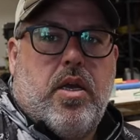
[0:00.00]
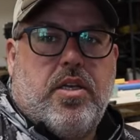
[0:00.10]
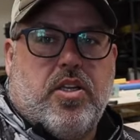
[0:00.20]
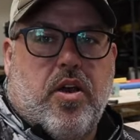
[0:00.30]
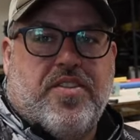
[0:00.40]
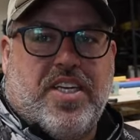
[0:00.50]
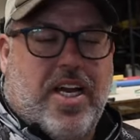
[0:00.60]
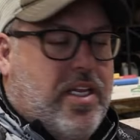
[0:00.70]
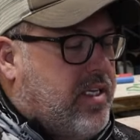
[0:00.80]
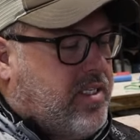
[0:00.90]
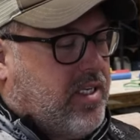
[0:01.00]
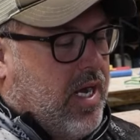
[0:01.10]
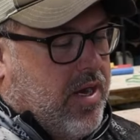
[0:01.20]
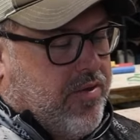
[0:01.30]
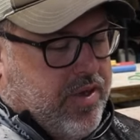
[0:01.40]
So I've sanded this
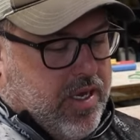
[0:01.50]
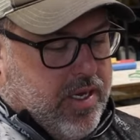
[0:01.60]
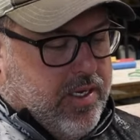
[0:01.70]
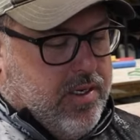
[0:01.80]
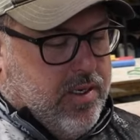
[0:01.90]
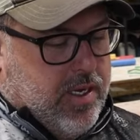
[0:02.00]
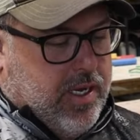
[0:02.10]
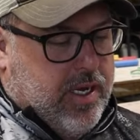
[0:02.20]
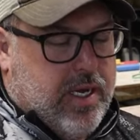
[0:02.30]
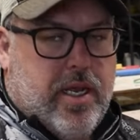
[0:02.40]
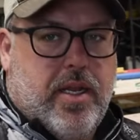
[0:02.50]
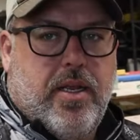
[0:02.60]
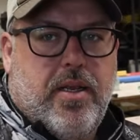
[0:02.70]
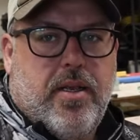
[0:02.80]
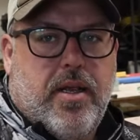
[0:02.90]
entire thing and
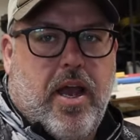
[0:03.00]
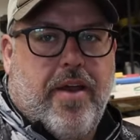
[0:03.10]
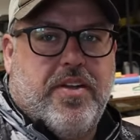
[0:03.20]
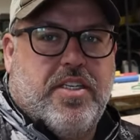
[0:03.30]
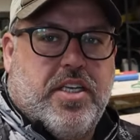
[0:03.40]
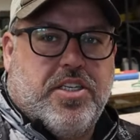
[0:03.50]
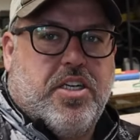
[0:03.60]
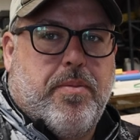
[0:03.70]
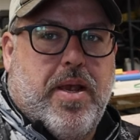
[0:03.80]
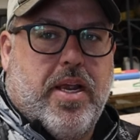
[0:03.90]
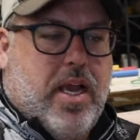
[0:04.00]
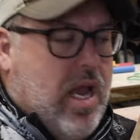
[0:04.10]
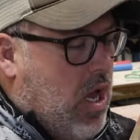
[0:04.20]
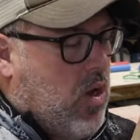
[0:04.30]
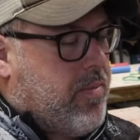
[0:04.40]
I have a decision to make.
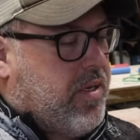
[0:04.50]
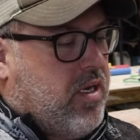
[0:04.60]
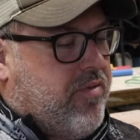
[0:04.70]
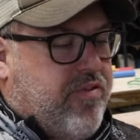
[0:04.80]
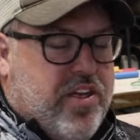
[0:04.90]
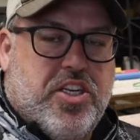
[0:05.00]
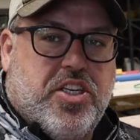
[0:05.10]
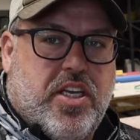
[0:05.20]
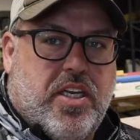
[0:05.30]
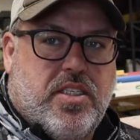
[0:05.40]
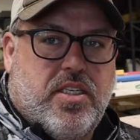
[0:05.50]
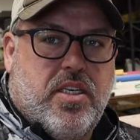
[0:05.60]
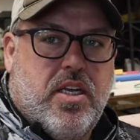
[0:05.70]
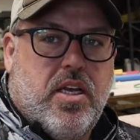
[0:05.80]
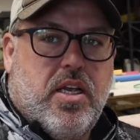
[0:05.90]
How am I gonna finish
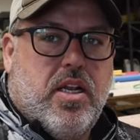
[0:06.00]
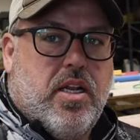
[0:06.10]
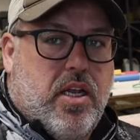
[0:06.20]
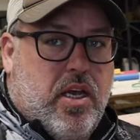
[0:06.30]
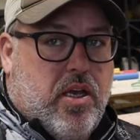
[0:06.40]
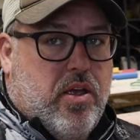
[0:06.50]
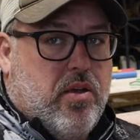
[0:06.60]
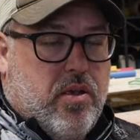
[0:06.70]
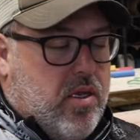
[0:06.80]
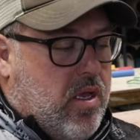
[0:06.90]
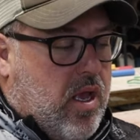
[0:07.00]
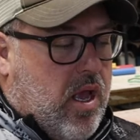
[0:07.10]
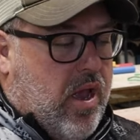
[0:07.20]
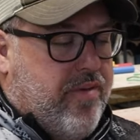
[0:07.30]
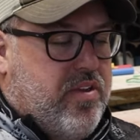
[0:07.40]
this? Now,
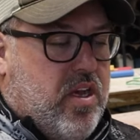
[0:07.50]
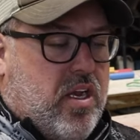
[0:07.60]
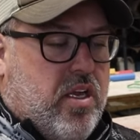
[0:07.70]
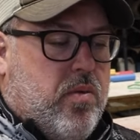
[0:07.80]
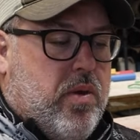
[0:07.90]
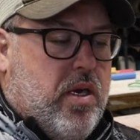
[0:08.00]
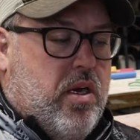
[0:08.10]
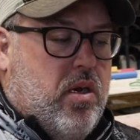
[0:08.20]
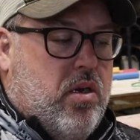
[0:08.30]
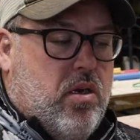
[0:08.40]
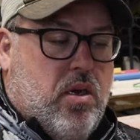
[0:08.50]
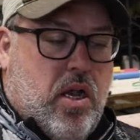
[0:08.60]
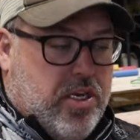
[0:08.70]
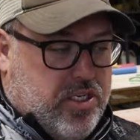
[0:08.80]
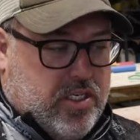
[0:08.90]
I've done it where
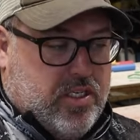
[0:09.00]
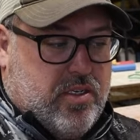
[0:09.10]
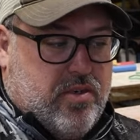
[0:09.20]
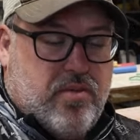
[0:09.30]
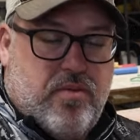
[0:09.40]
I just